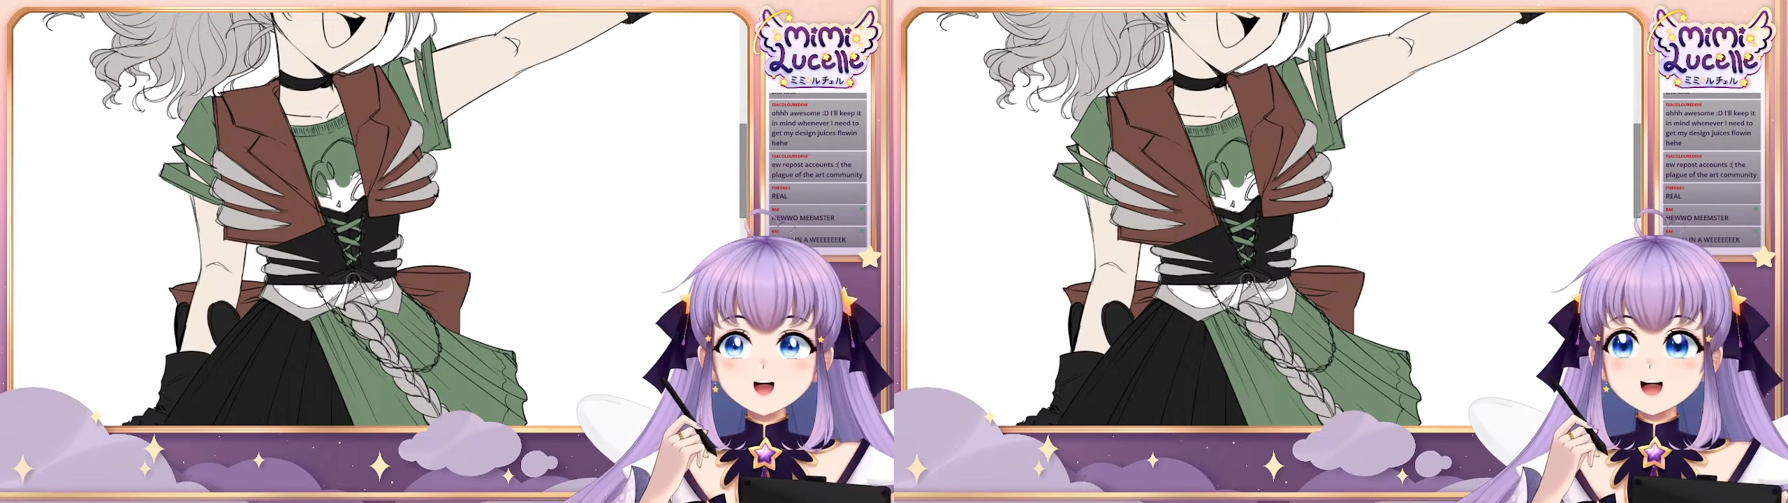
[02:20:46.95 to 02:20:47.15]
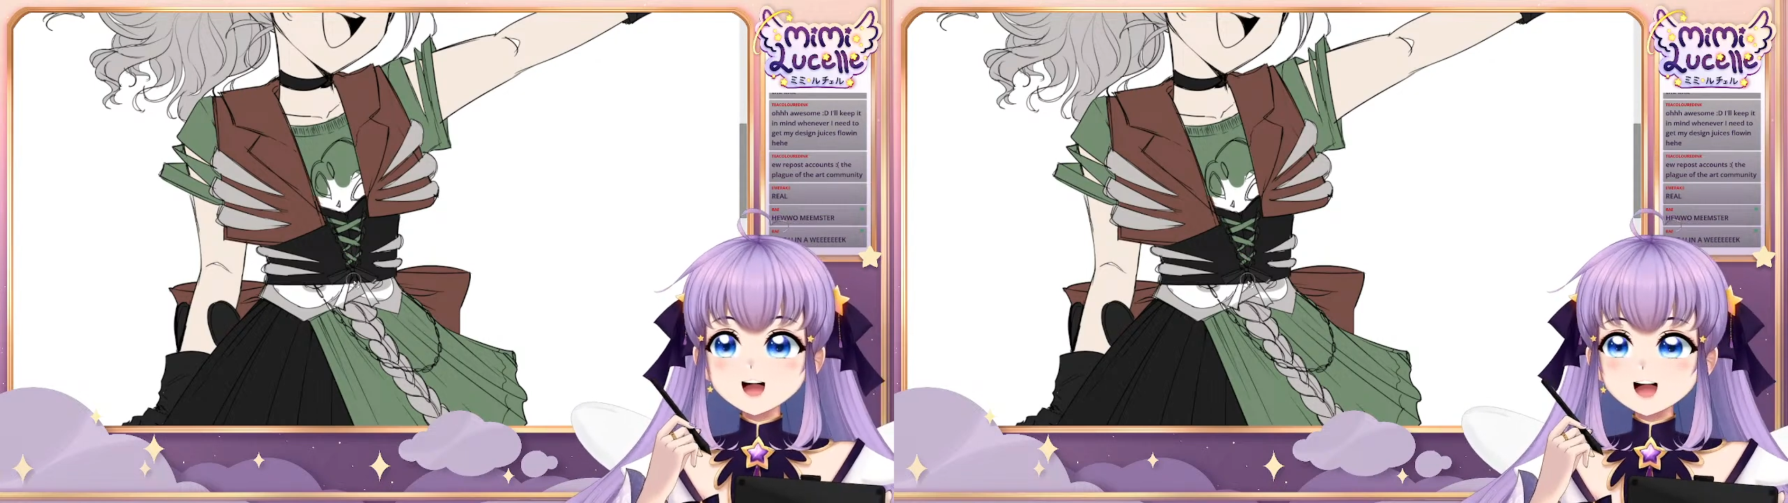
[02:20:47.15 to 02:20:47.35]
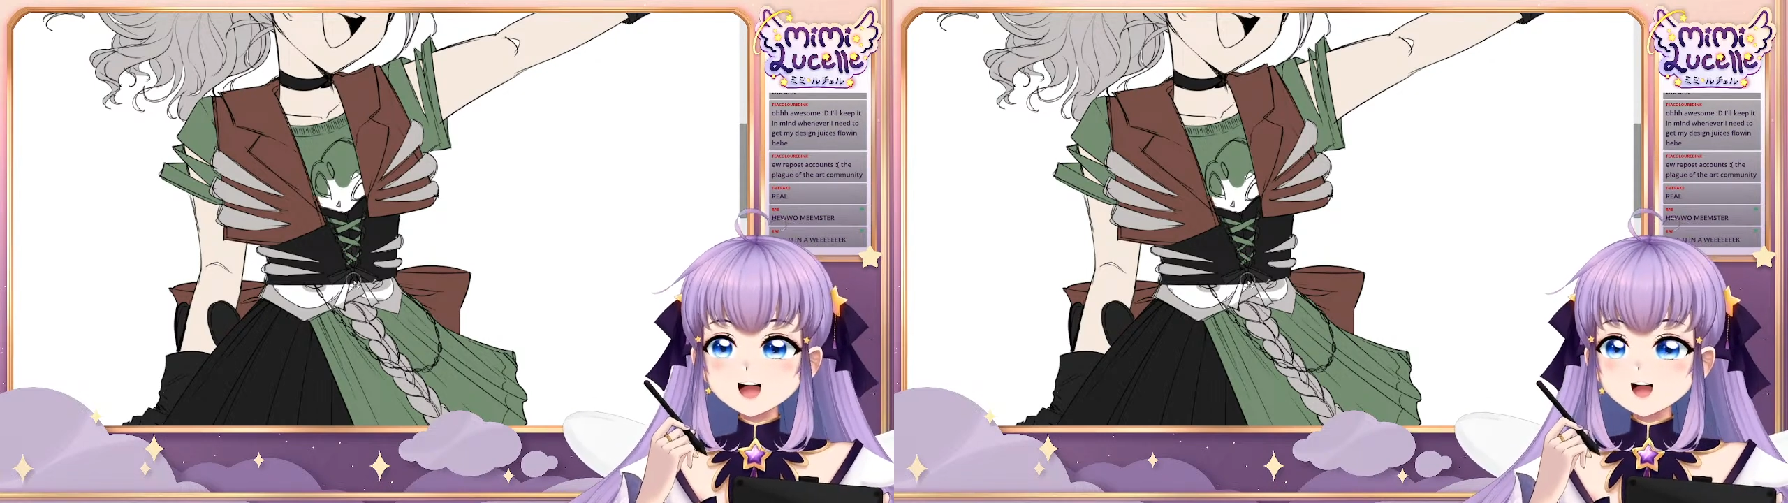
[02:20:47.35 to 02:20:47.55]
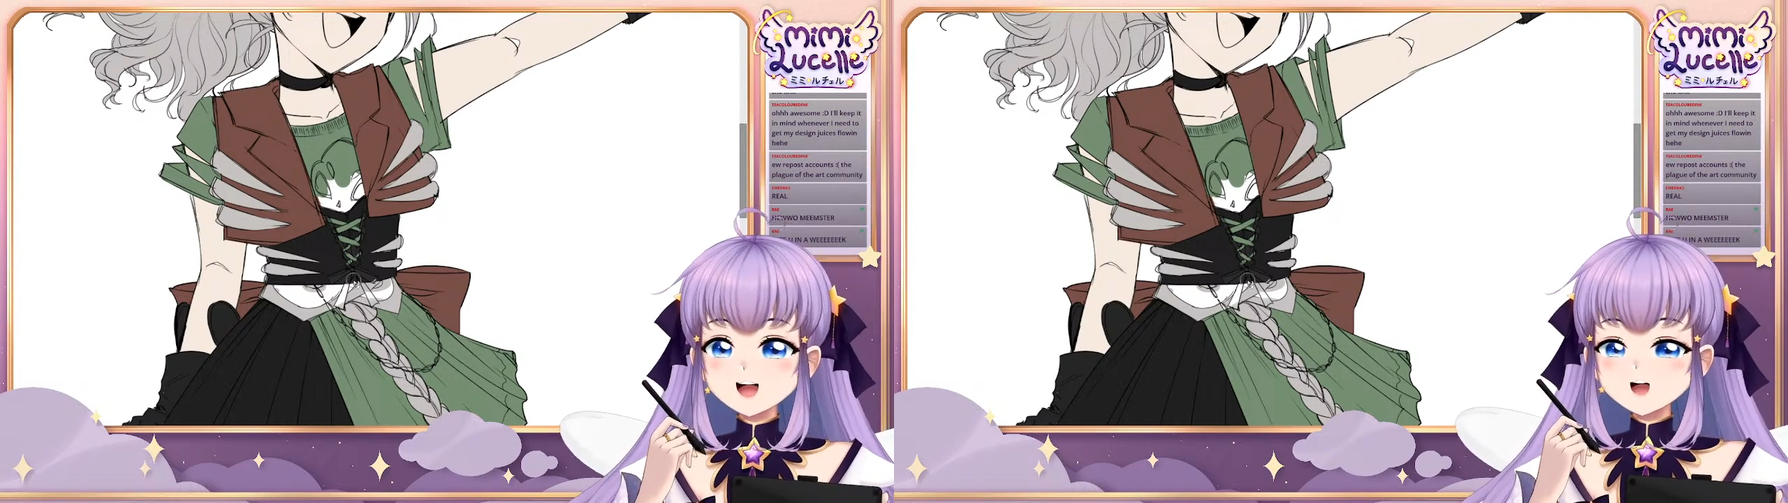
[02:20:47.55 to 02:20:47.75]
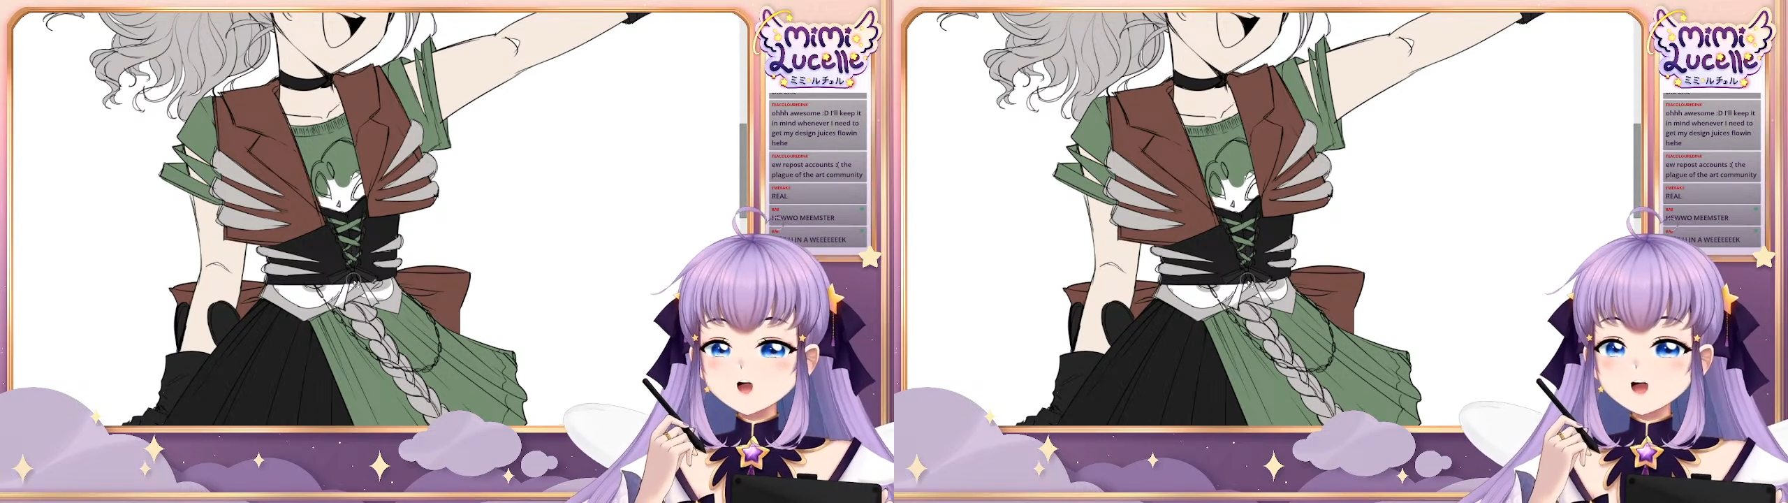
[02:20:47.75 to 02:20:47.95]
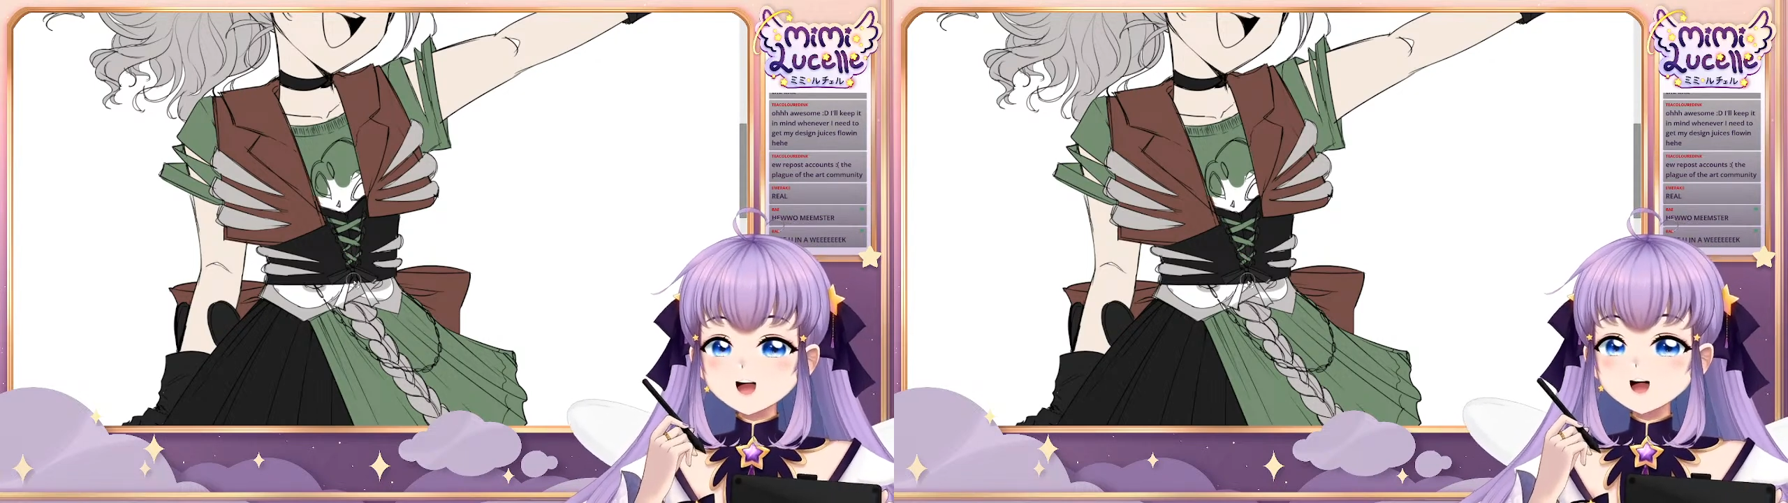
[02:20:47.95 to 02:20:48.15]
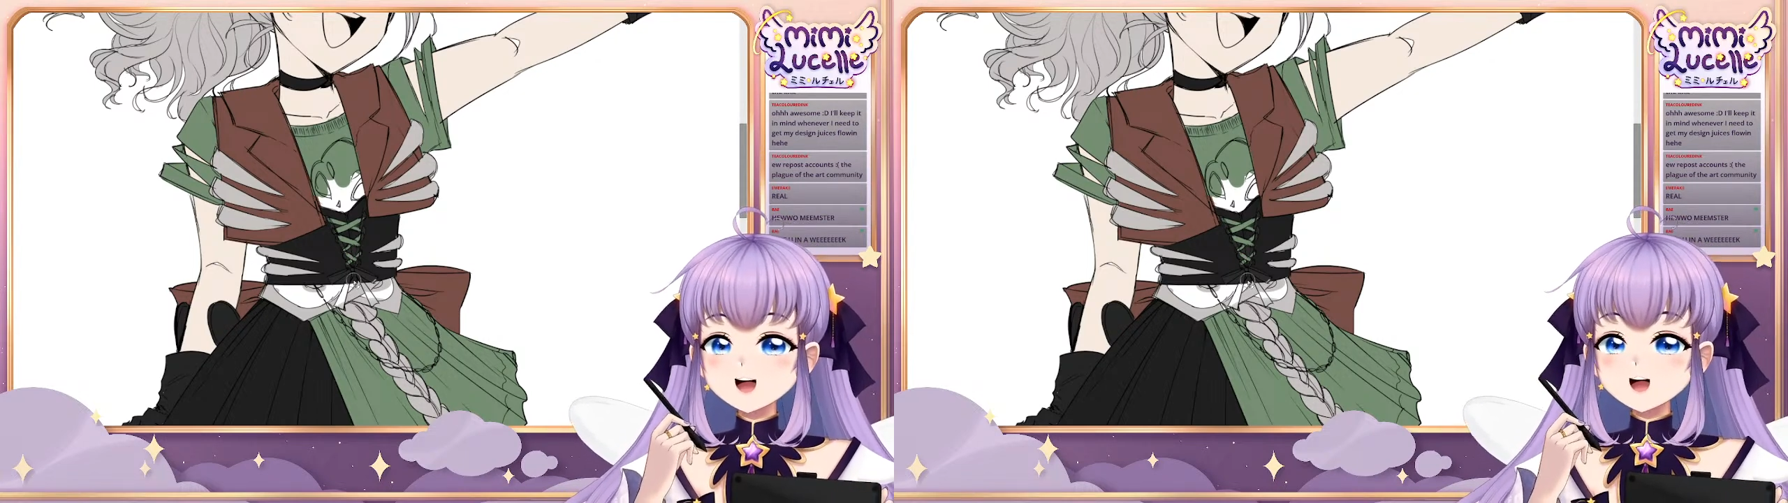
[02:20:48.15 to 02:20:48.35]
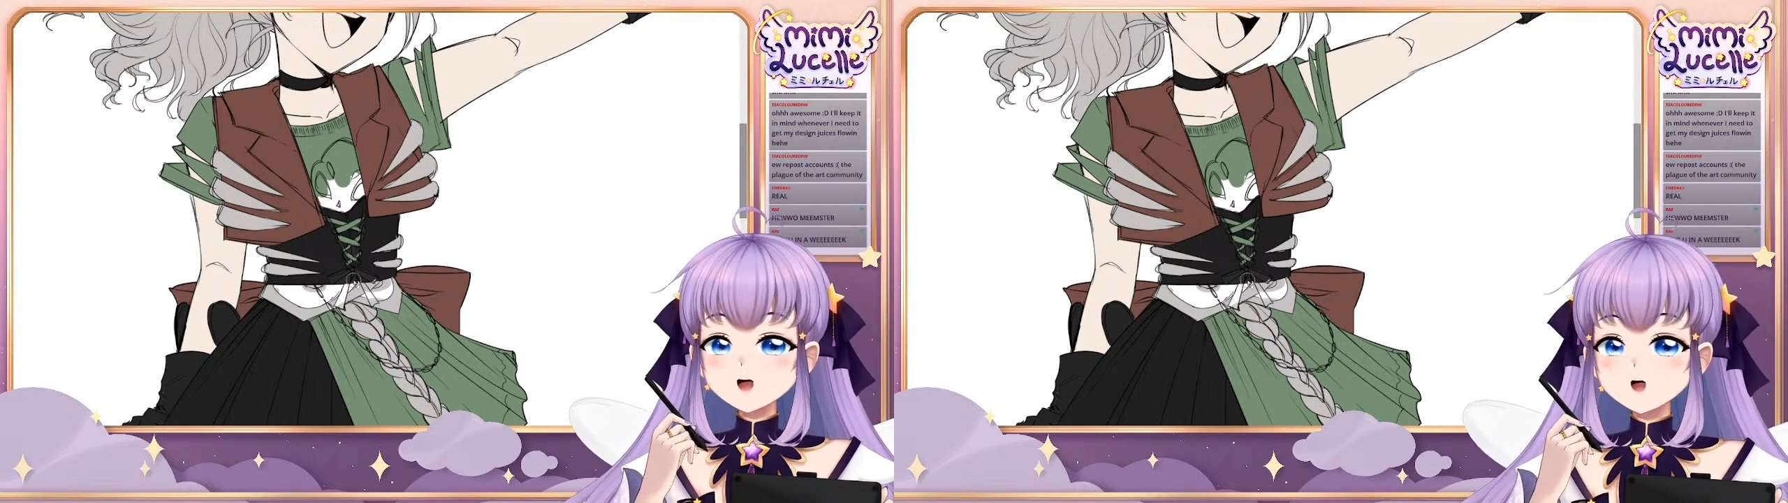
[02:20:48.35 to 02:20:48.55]
I haven't gone to
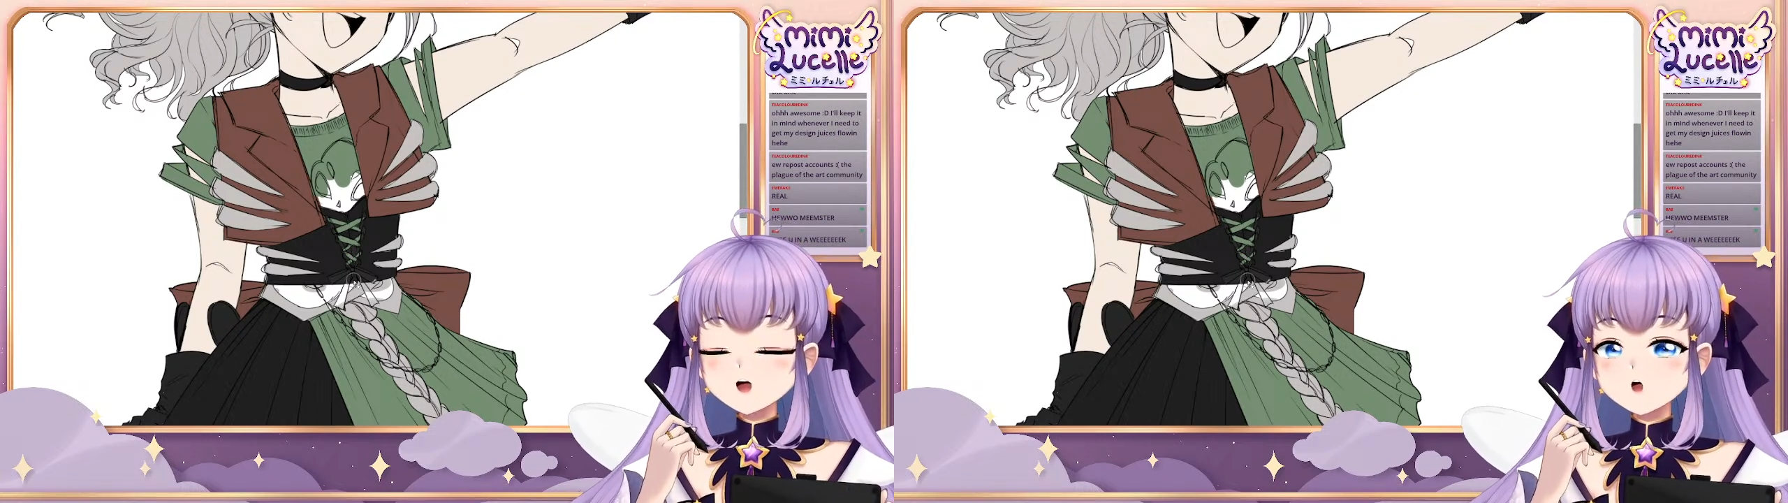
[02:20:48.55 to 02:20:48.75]
one yet.